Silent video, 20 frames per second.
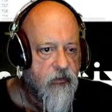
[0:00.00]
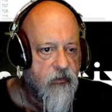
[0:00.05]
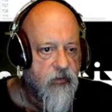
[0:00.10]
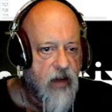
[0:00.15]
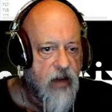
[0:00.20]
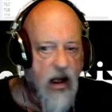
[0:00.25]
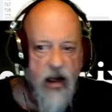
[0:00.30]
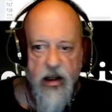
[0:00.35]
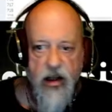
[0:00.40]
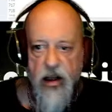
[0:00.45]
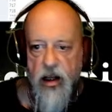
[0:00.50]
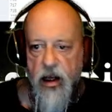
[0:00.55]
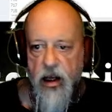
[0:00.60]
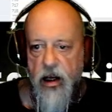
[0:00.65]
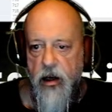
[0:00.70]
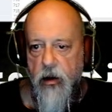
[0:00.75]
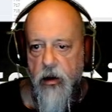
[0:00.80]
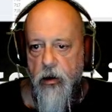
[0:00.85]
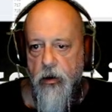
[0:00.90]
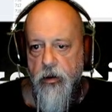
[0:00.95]
flatten
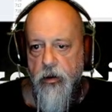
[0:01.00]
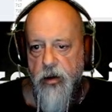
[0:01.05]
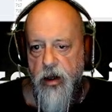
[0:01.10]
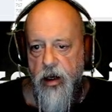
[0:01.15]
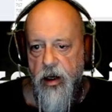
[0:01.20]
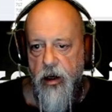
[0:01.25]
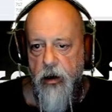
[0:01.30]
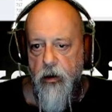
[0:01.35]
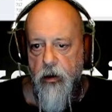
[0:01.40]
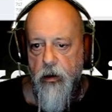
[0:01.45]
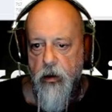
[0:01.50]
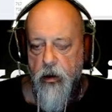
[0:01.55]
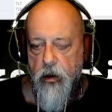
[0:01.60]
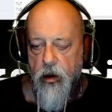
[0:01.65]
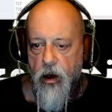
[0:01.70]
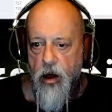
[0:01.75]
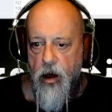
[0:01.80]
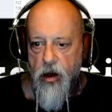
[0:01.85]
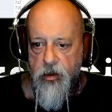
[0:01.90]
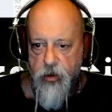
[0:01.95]
layer. There.
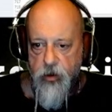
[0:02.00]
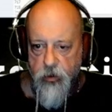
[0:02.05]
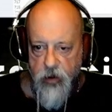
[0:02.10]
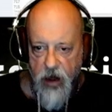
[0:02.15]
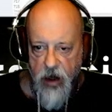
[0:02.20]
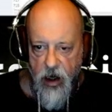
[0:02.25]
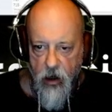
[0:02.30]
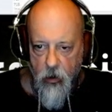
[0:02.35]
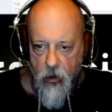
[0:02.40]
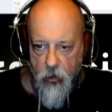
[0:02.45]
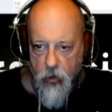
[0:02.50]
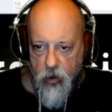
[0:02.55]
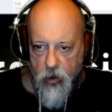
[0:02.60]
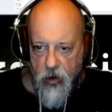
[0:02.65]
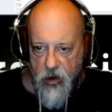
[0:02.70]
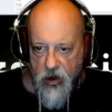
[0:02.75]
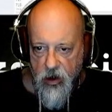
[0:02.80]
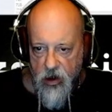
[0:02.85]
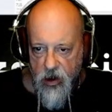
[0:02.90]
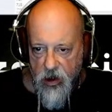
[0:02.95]
So now
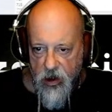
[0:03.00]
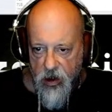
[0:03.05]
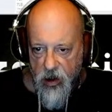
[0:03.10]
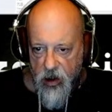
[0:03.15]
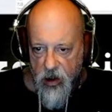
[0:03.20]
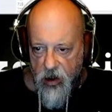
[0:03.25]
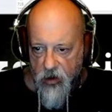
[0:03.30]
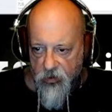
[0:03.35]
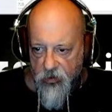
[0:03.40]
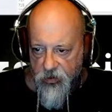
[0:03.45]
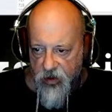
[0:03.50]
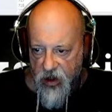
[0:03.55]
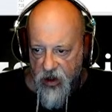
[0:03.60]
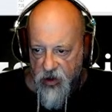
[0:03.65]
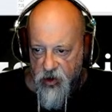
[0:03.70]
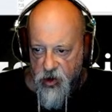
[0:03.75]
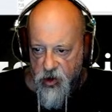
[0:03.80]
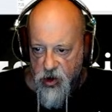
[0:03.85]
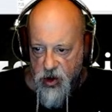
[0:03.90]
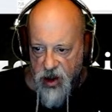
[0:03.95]

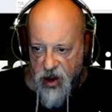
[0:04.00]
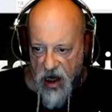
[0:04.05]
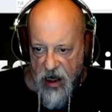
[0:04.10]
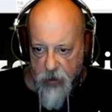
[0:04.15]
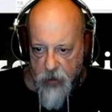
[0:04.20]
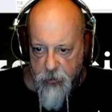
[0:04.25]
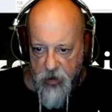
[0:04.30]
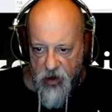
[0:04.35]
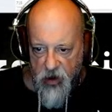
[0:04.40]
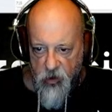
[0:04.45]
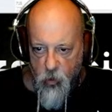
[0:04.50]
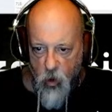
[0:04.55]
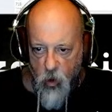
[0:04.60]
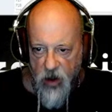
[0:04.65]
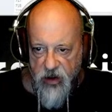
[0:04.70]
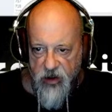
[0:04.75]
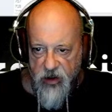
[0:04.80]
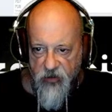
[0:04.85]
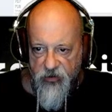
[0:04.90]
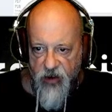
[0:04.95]
this shape is
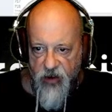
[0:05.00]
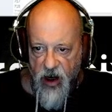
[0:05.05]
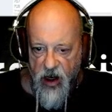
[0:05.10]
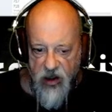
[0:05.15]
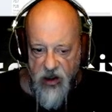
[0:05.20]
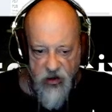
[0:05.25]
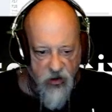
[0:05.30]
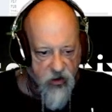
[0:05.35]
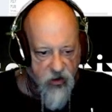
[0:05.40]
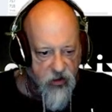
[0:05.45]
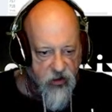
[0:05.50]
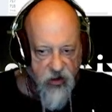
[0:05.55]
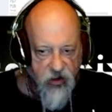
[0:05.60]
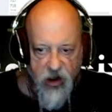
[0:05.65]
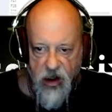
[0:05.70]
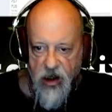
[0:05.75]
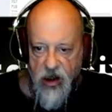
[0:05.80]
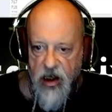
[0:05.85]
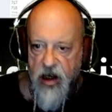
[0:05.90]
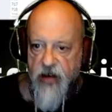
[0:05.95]
what defines the
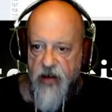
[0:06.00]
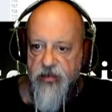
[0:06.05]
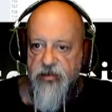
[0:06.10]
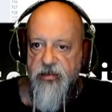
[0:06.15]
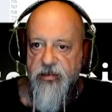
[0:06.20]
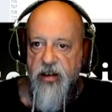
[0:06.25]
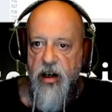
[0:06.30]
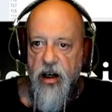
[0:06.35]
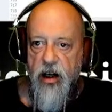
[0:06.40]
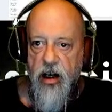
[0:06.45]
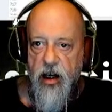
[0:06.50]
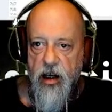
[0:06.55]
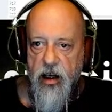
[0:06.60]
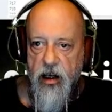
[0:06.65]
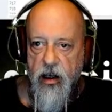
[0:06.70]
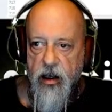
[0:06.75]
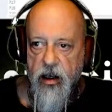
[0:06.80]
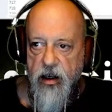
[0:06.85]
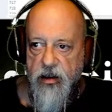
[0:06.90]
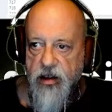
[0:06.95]
glyph.
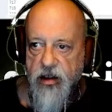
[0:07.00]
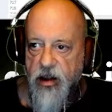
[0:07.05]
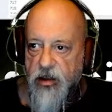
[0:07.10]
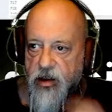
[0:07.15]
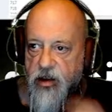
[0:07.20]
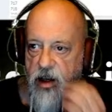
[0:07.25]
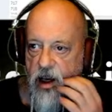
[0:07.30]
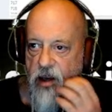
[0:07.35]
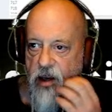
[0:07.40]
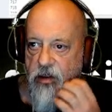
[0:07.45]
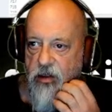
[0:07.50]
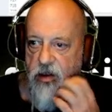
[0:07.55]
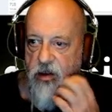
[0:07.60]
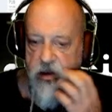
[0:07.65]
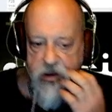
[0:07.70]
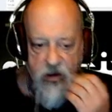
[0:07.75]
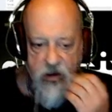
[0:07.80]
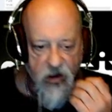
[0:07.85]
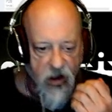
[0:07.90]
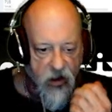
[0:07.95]
In this case,
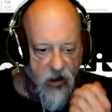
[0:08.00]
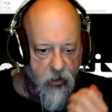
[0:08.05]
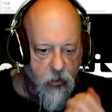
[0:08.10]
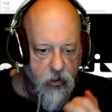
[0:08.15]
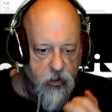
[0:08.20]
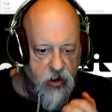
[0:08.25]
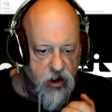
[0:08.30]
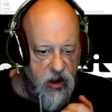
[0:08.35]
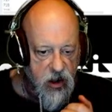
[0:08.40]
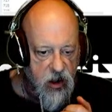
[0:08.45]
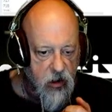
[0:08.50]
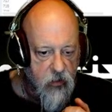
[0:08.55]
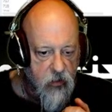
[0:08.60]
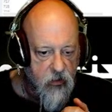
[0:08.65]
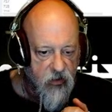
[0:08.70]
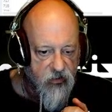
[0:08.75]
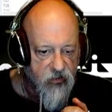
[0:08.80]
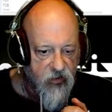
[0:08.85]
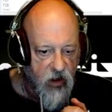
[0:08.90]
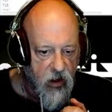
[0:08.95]
it's the letter G.
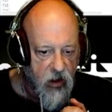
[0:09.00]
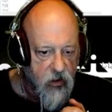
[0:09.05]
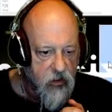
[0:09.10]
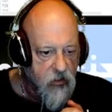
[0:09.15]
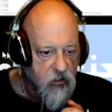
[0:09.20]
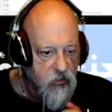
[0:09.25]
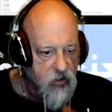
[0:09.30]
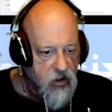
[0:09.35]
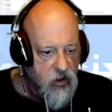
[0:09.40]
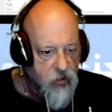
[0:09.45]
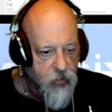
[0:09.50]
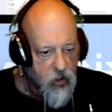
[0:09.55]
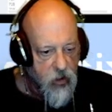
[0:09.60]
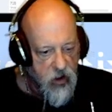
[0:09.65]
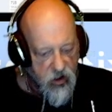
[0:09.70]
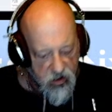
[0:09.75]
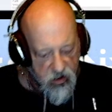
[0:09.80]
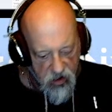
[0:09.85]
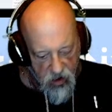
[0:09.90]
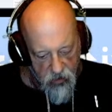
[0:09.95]
If I put
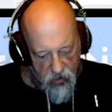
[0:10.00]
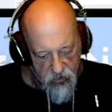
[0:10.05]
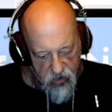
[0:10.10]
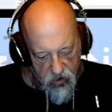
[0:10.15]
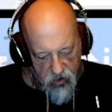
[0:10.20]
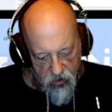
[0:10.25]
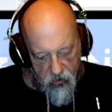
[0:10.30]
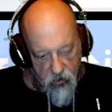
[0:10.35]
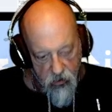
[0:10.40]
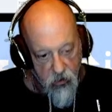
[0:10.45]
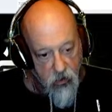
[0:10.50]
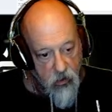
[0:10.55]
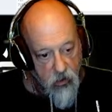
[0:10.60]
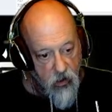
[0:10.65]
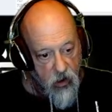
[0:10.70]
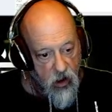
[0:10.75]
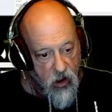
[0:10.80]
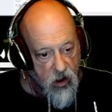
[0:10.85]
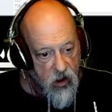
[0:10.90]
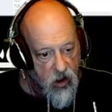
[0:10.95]
it down here
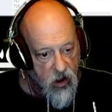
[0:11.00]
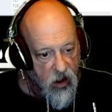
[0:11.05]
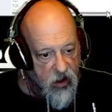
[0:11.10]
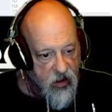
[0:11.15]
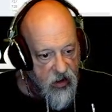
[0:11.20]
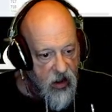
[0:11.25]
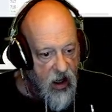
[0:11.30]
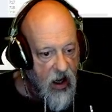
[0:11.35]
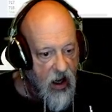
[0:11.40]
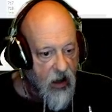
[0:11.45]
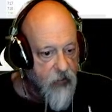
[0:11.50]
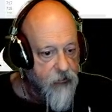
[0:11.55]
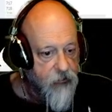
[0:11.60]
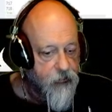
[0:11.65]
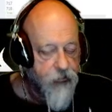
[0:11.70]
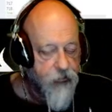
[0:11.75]
like that.